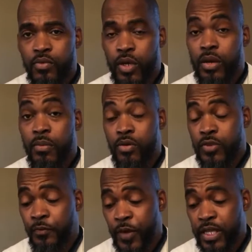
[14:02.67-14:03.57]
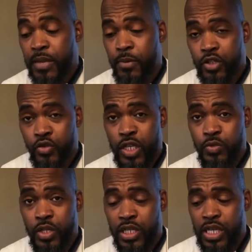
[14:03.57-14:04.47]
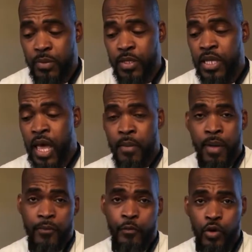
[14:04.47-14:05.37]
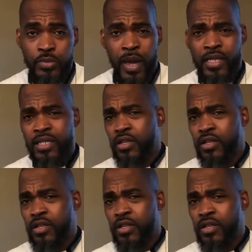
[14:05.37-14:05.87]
One of the 50 most trustworthy companies by Forbes magazine.